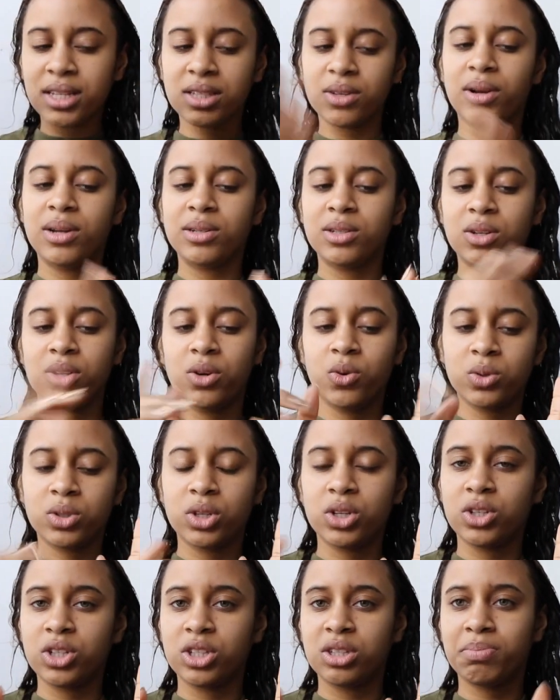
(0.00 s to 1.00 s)
So I
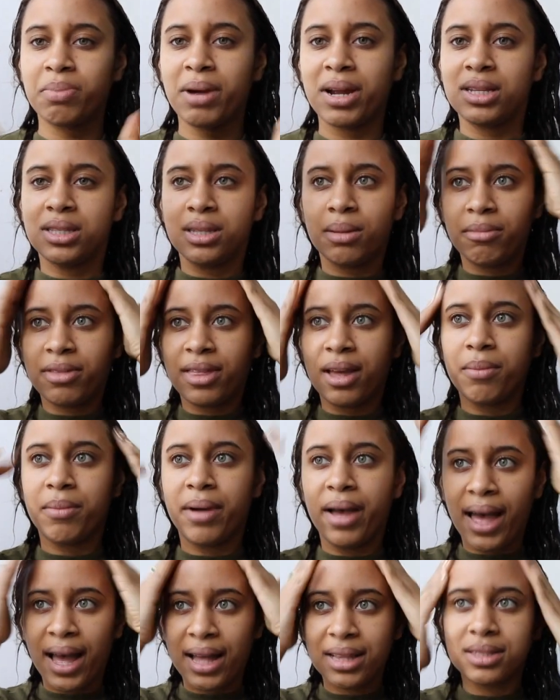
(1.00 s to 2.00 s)
also just sprayed some of that on
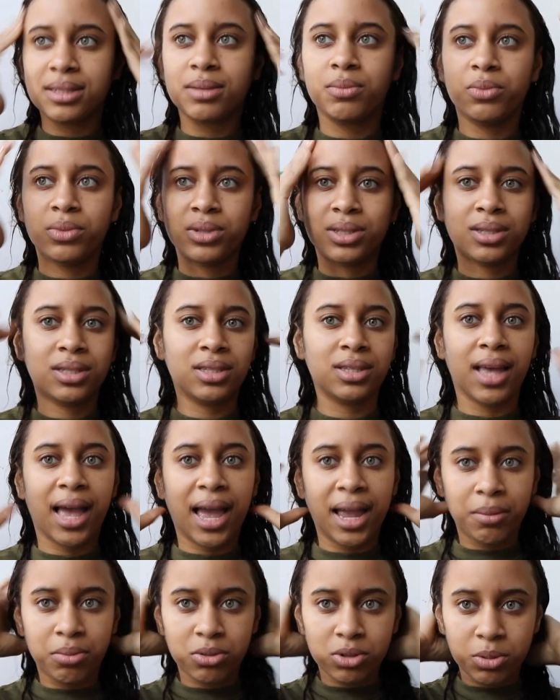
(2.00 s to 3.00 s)
my hands and was
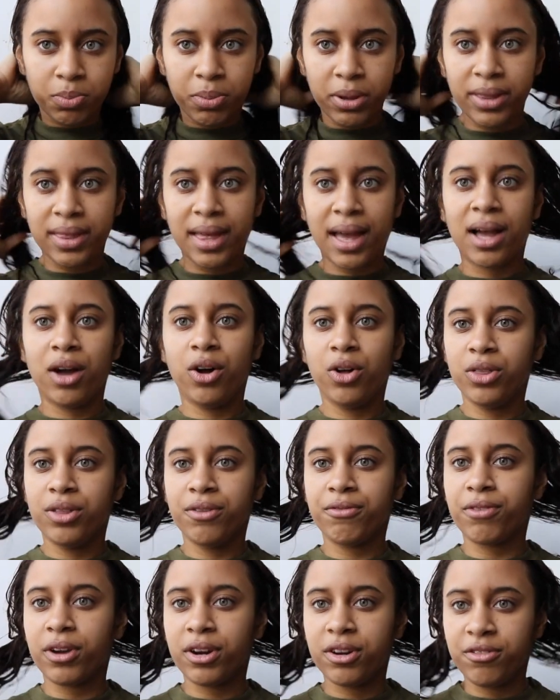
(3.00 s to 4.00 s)
able to put that on
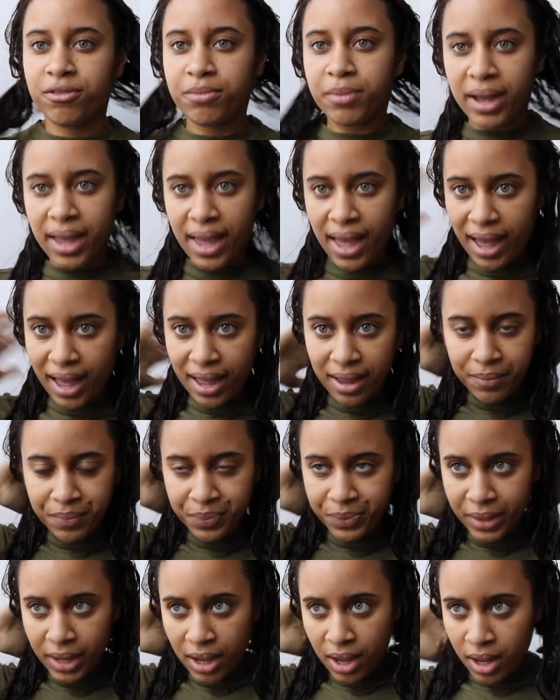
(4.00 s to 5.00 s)
the front of my hair.
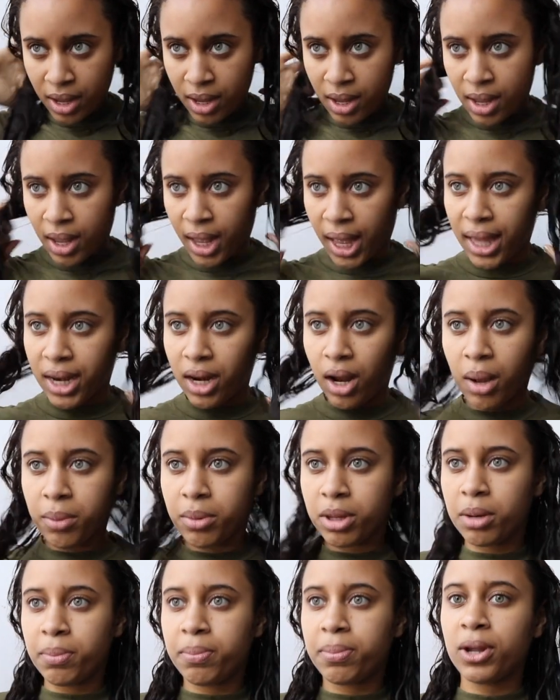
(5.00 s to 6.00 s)
And I'm
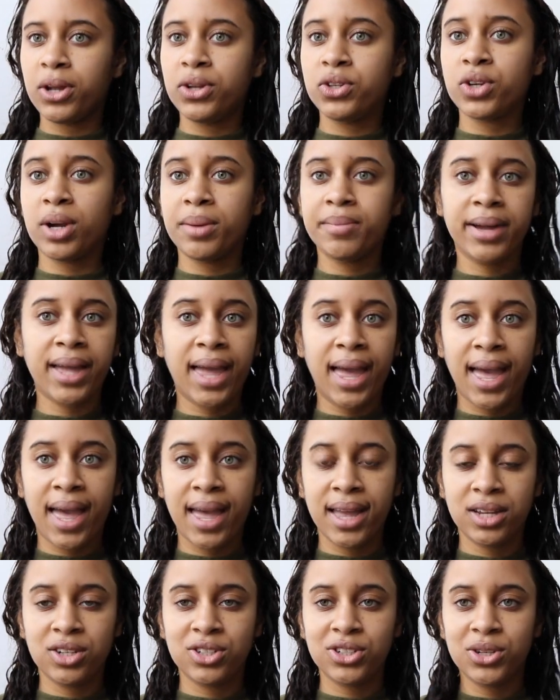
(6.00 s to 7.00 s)
going to blow dry my
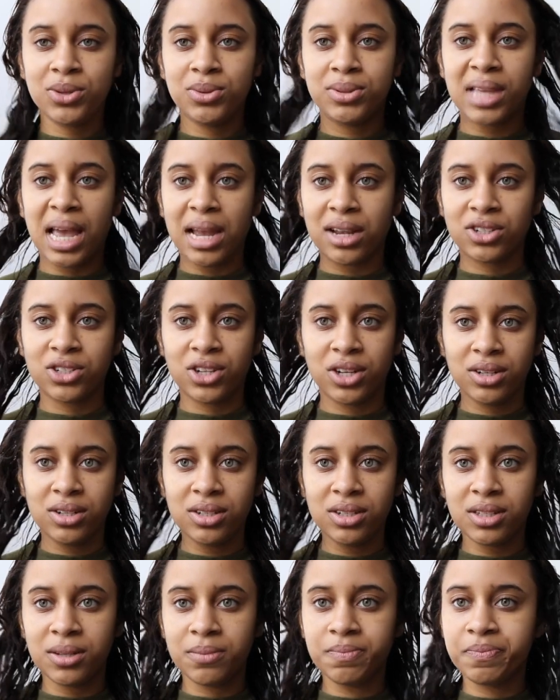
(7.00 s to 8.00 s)
hair in two
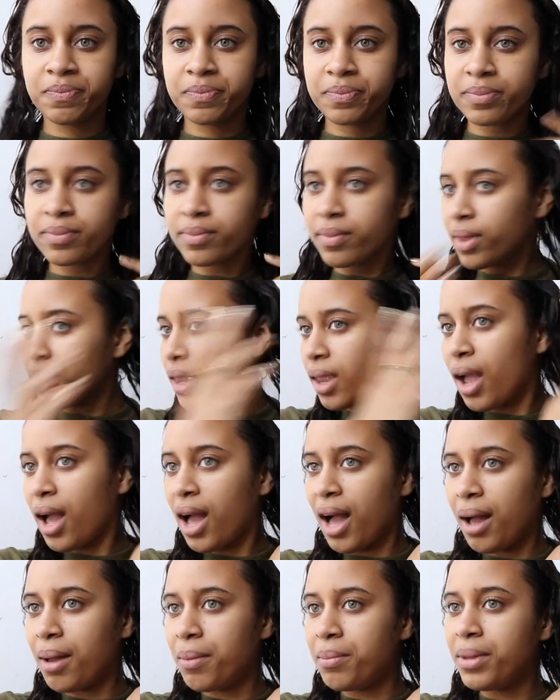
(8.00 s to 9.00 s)
sections.
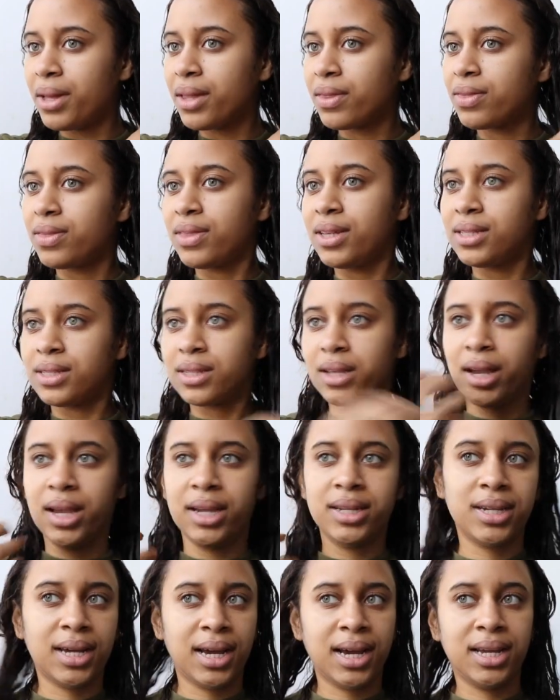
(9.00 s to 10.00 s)
This
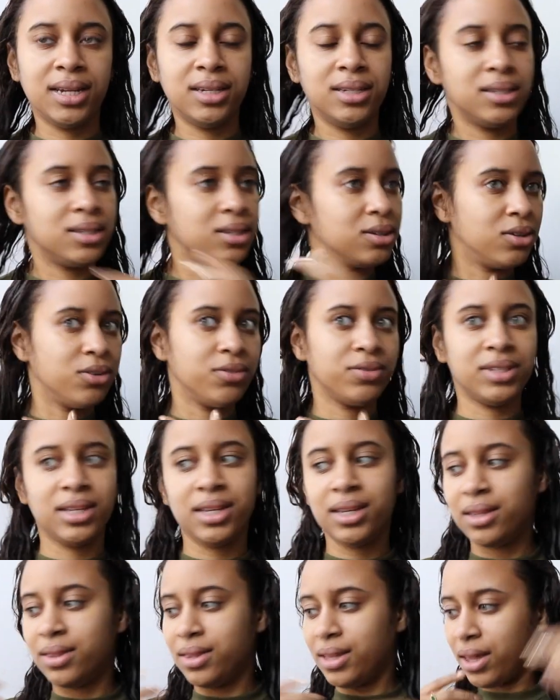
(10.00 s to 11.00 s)
side and
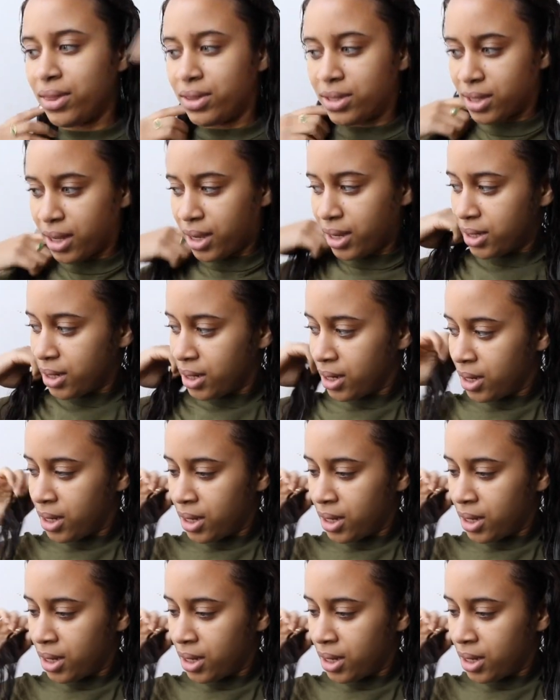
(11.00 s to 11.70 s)
obviously the other side.